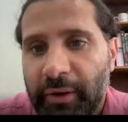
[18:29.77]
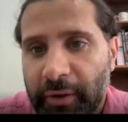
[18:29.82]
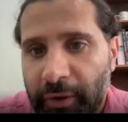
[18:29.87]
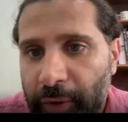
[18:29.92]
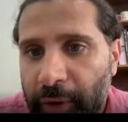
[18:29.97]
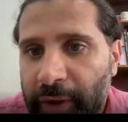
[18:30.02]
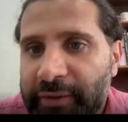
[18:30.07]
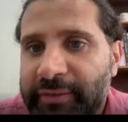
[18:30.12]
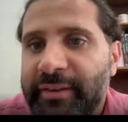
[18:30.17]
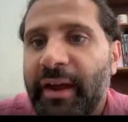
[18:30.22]

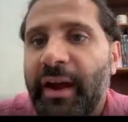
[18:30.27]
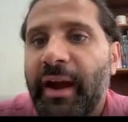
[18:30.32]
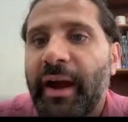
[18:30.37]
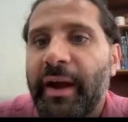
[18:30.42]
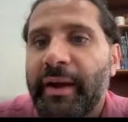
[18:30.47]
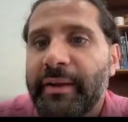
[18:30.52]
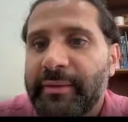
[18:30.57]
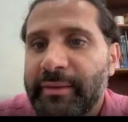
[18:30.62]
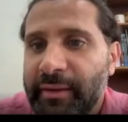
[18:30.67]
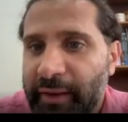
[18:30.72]

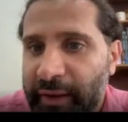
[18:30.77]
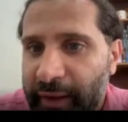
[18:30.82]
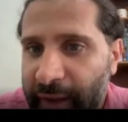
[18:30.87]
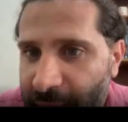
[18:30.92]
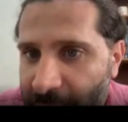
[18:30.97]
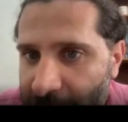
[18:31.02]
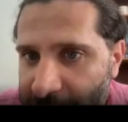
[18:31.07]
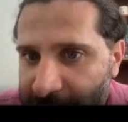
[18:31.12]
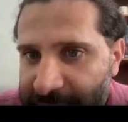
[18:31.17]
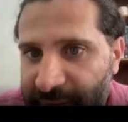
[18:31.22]
Goethite,
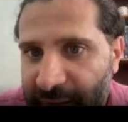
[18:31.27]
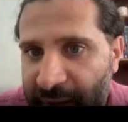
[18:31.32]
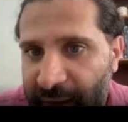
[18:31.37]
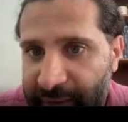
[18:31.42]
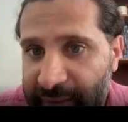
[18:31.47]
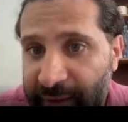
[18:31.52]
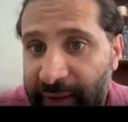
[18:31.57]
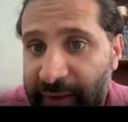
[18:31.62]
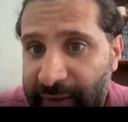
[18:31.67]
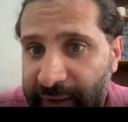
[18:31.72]

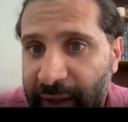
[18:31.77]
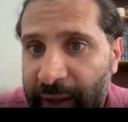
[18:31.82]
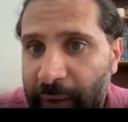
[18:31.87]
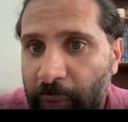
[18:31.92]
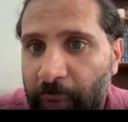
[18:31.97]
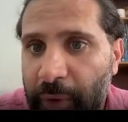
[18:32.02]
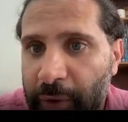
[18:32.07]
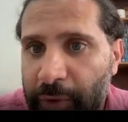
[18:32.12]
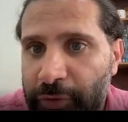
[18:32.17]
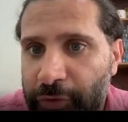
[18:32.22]
hematite, and they
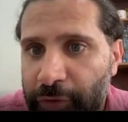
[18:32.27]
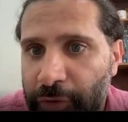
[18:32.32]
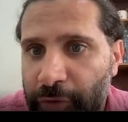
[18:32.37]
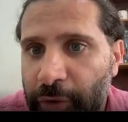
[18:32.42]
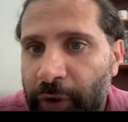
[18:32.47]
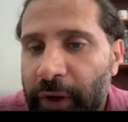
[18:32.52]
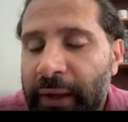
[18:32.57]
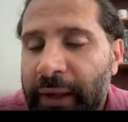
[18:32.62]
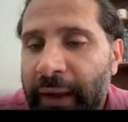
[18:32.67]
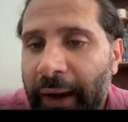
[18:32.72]

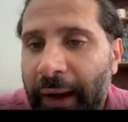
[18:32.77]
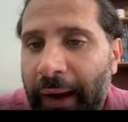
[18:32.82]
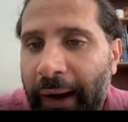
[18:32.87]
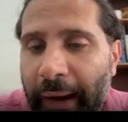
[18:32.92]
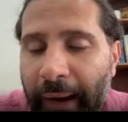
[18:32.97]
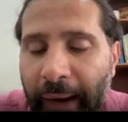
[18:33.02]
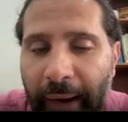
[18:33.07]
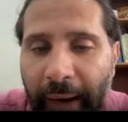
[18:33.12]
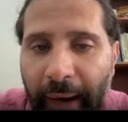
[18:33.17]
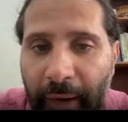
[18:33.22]

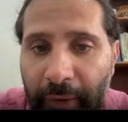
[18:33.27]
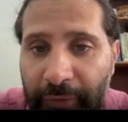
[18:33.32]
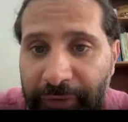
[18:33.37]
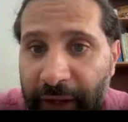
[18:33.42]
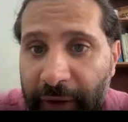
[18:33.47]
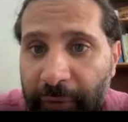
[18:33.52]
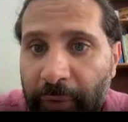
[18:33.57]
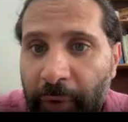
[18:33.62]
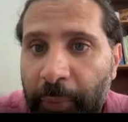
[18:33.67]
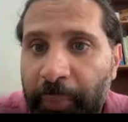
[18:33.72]

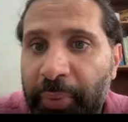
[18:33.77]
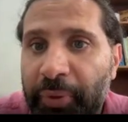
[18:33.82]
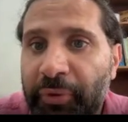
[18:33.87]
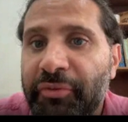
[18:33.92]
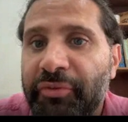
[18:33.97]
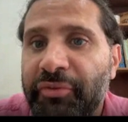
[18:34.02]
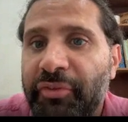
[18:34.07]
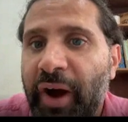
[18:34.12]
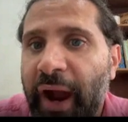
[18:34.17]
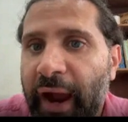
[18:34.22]
will
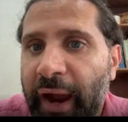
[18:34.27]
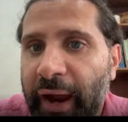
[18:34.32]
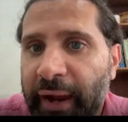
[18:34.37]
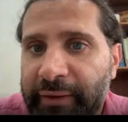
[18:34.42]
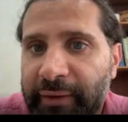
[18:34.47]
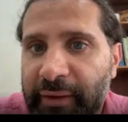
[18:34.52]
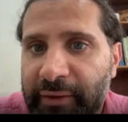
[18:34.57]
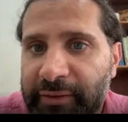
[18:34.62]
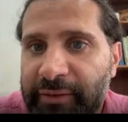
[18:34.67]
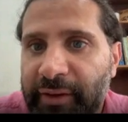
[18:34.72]

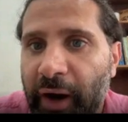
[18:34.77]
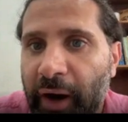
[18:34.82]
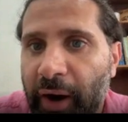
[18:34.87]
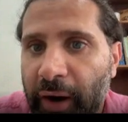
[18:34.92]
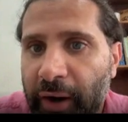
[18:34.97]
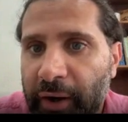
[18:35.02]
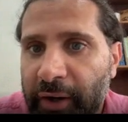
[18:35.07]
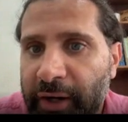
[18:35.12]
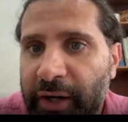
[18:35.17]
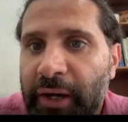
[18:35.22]
provide a
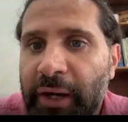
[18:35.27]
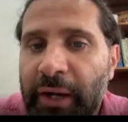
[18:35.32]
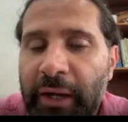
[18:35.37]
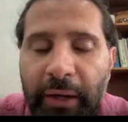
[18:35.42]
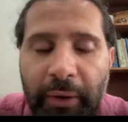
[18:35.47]
dark